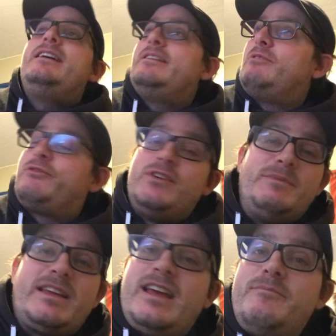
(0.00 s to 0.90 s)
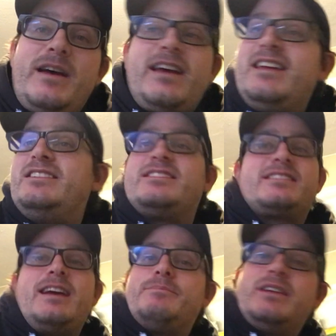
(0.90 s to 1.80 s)
And then when Freeman came back, he
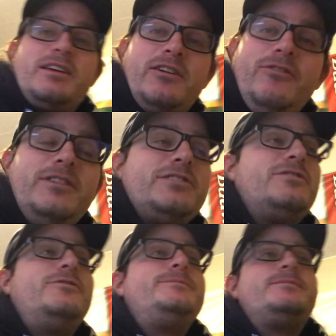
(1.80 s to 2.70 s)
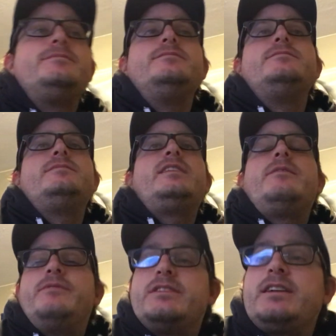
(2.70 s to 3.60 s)
just kept on going. So
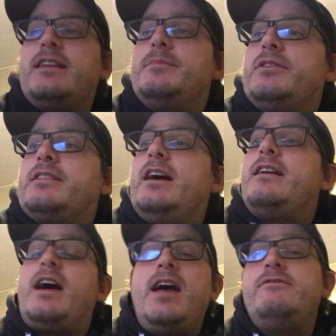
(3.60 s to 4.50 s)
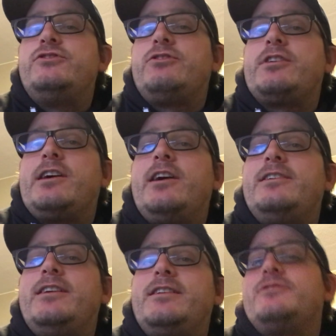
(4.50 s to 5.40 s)
I'm excited about that. I haven't even showed a
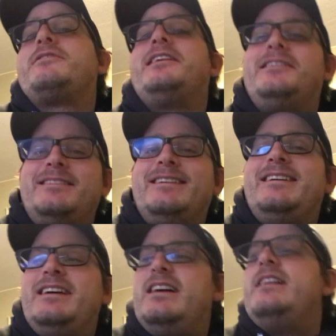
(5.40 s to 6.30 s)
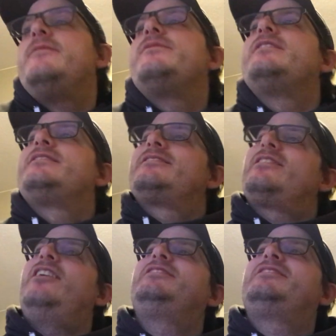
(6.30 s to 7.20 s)
card yet. That's okay.
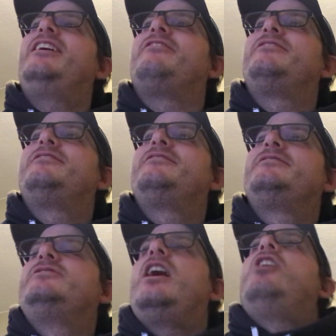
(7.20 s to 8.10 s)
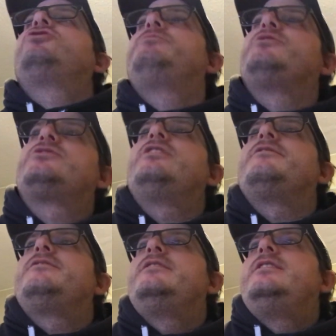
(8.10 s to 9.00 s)
Card stuff, knowledgeable
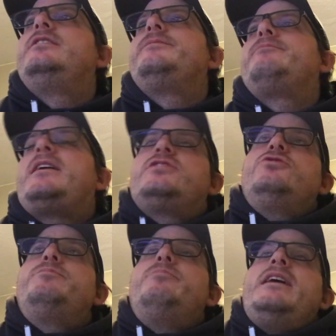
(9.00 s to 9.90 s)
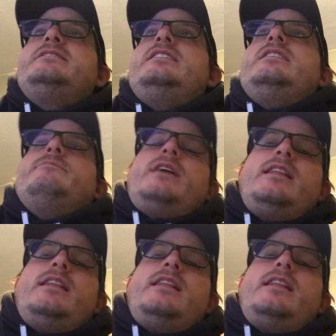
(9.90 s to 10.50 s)
stuff. My soup, my team.